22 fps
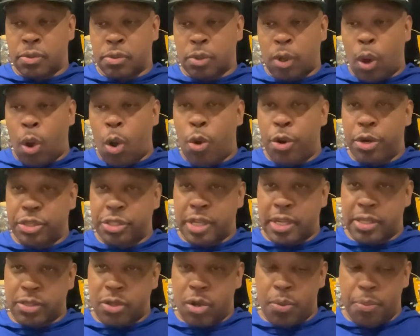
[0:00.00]
artists
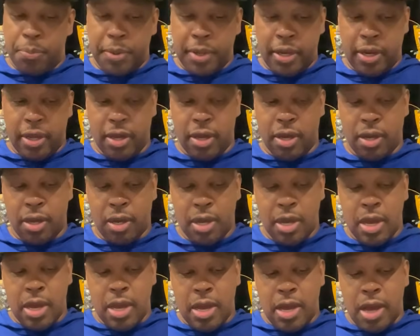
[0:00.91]
that's gonna be there.
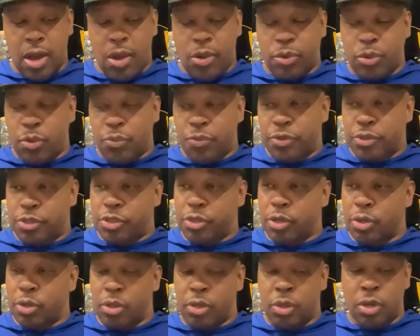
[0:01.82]
I don't know for
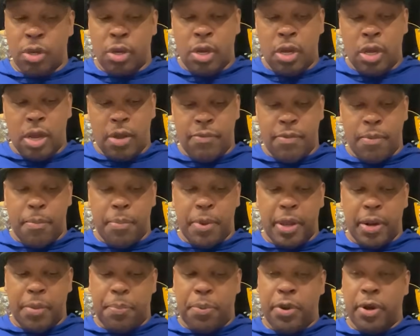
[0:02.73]
sure if I'm
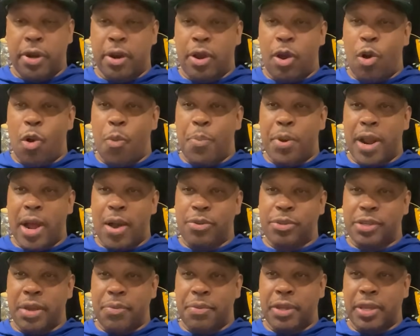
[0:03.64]
able to put it all, but I
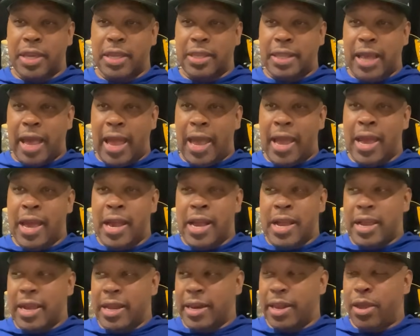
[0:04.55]
was able to get that,
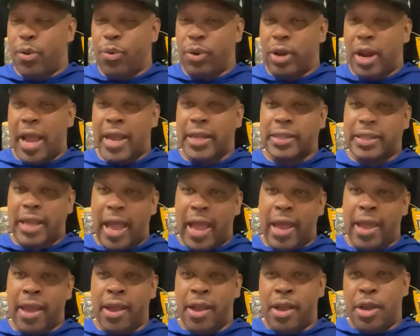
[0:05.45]
and they don't like that.
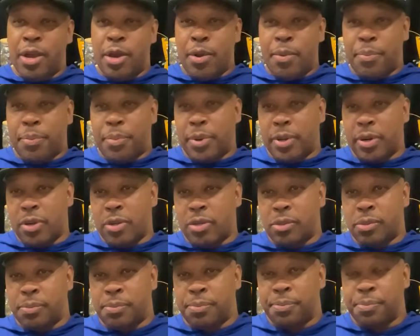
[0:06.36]
But
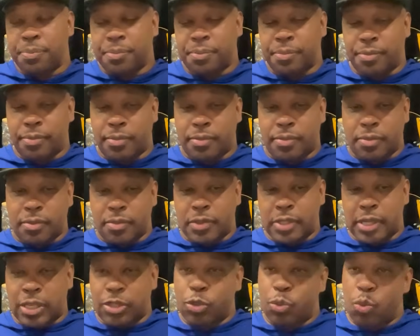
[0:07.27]

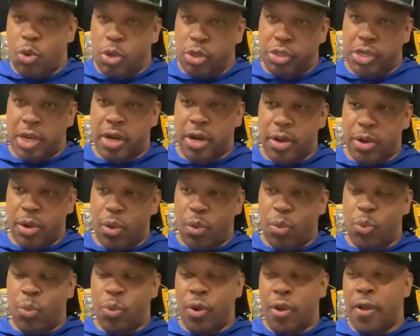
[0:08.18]
I just want y'all to
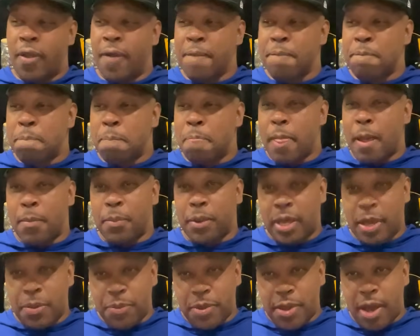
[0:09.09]
know, I'm
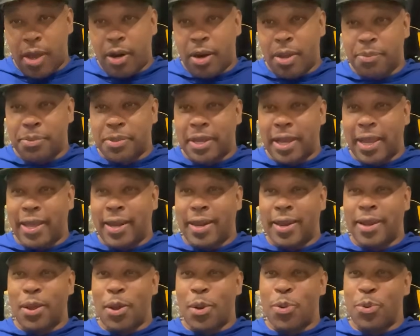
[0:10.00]
keeping y'all
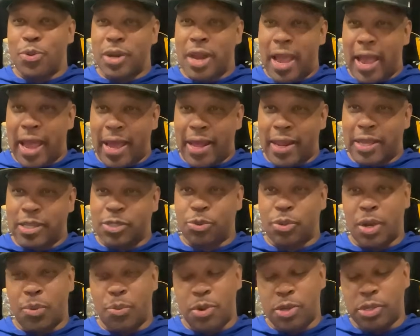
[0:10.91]
updated on that. That's
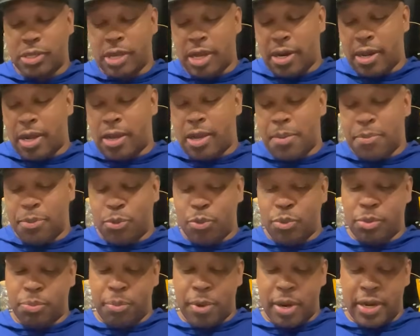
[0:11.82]
what I want y'all to come to
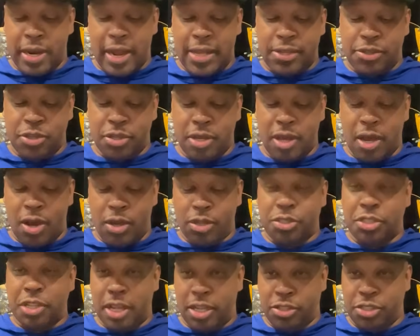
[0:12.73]
bring that to y'all
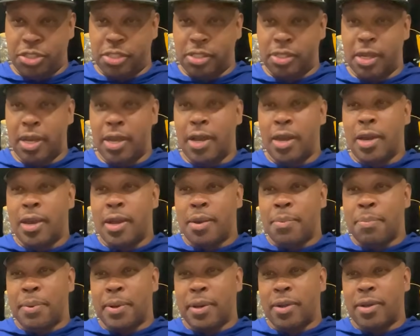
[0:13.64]
attention.
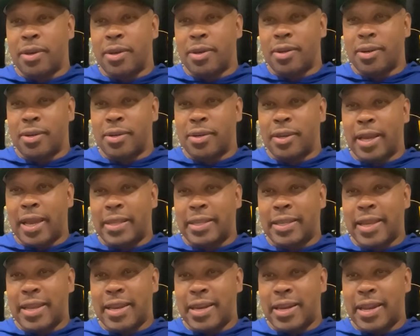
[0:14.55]
But at
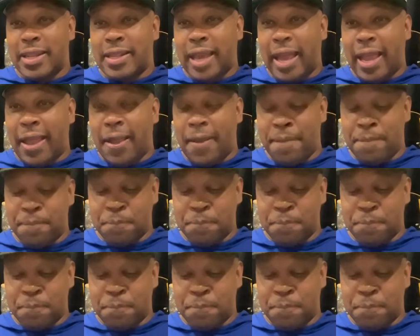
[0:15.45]
the end of the day,